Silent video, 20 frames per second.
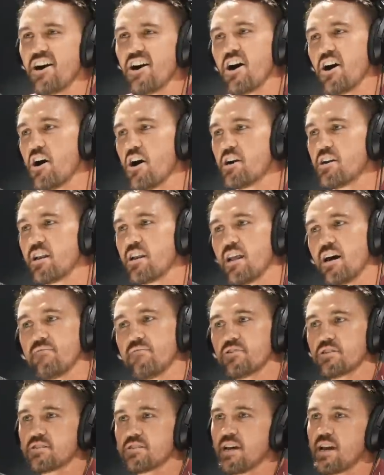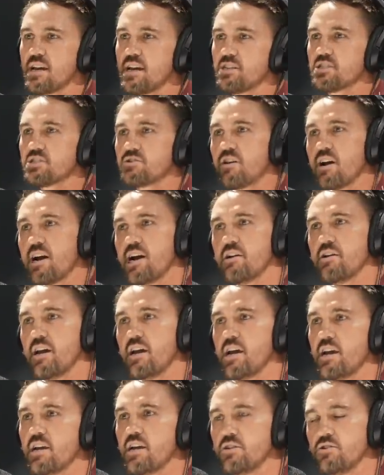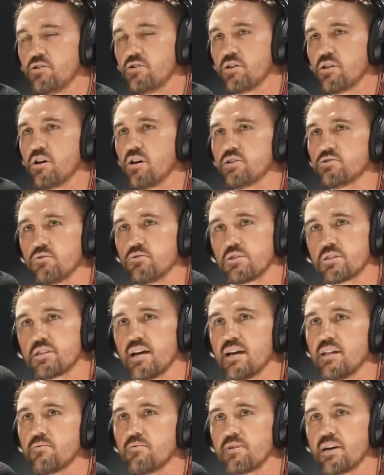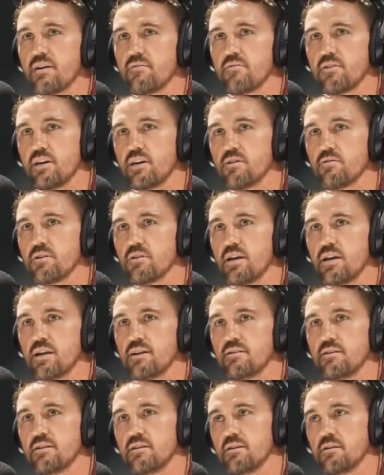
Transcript: I'd love to stay in Australia and, and utilise all the talent we have here. And, and